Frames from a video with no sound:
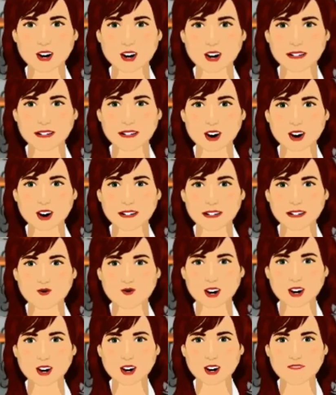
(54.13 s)
Then we
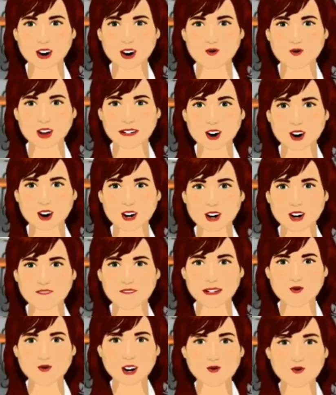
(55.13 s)
also have arts and
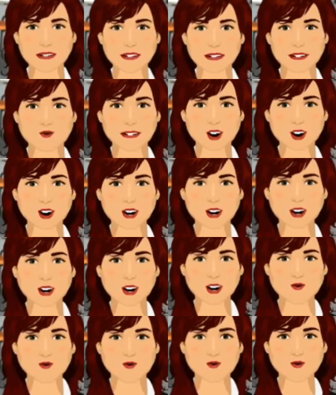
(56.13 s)
crafts where students
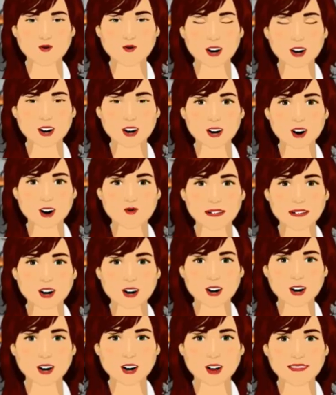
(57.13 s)
can go and
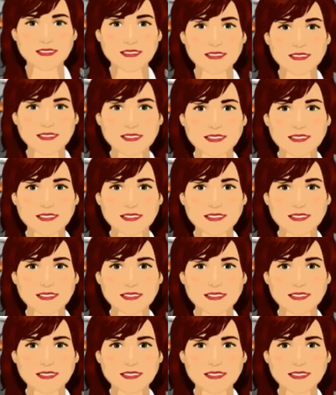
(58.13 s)
create.